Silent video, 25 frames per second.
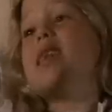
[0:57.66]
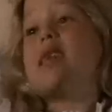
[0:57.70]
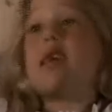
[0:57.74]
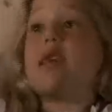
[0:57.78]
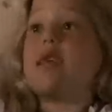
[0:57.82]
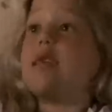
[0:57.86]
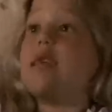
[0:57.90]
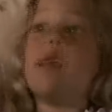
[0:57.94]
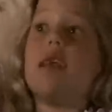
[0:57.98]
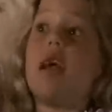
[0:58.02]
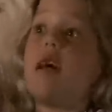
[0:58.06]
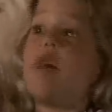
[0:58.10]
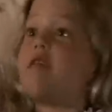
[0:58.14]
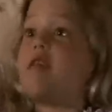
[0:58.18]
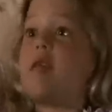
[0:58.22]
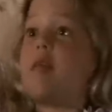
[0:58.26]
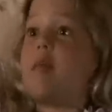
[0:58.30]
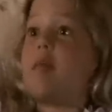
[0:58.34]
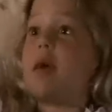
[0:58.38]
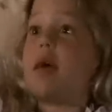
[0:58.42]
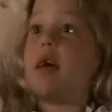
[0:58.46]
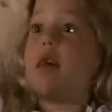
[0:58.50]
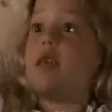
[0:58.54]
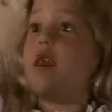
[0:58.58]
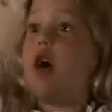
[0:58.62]
Doesn't have
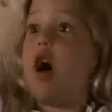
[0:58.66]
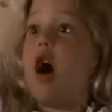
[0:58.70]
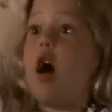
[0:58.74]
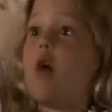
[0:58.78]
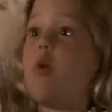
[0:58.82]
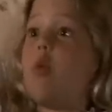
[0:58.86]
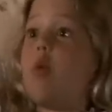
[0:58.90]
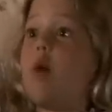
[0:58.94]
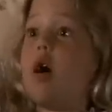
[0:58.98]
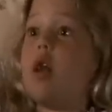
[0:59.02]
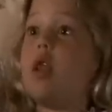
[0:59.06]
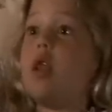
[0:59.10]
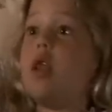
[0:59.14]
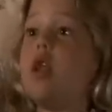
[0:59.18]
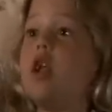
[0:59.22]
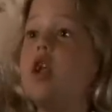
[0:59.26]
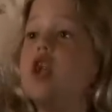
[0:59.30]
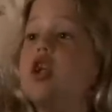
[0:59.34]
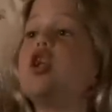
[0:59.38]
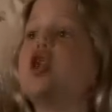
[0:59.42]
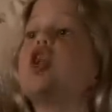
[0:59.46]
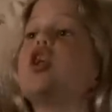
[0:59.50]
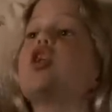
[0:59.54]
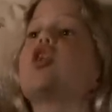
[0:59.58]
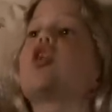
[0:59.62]
to be a long one.
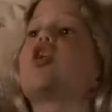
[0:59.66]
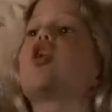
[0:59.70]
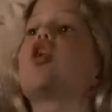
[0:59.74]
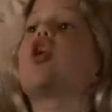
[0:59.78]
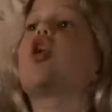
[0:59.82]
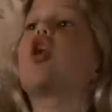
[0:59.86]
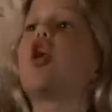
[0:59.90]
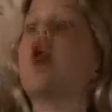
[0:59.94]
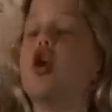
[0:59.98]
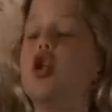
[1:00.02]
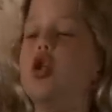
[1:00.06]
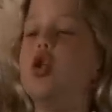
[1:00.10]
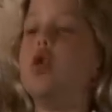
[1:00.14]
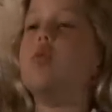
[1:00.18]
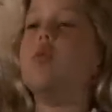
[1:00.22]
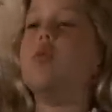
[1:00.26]
Just good.